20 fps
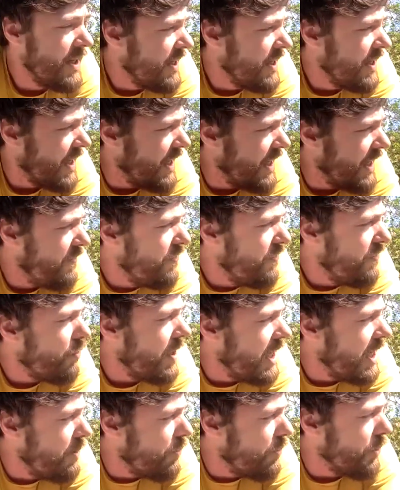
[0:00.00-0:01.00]
And if you're
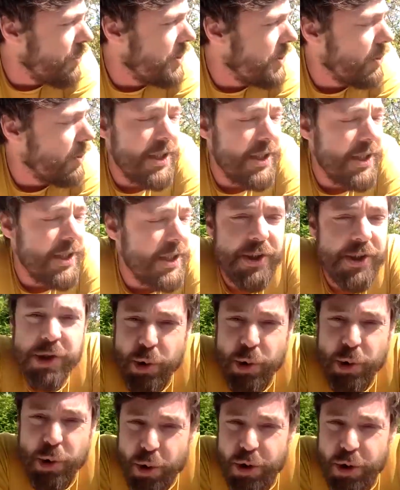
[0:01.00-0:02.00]
able to
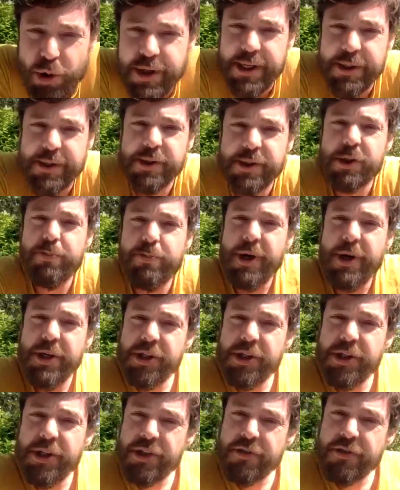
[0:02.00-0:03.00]
restore that
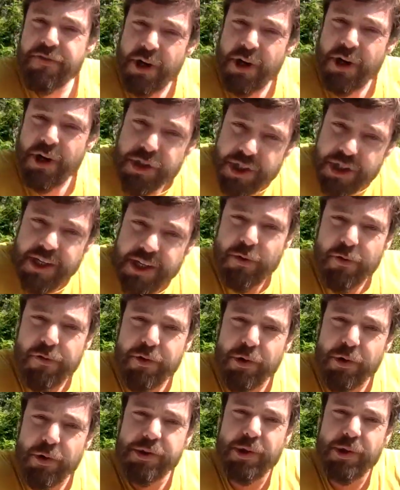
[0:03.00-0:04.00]
sponge functioning of
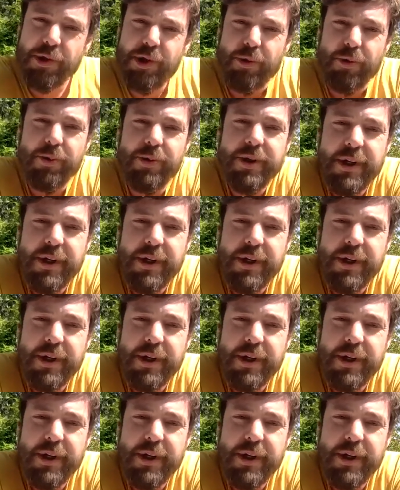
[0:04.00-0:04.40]
your soil,